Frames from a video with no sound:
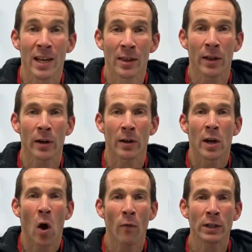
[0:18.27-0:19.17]
There are
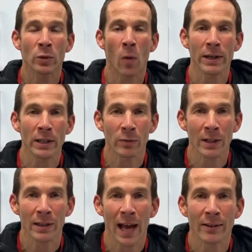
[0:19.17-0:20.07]
over
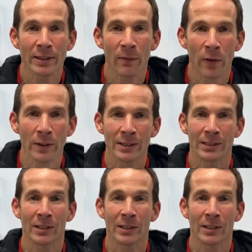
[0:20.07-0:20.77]
23,000 verses.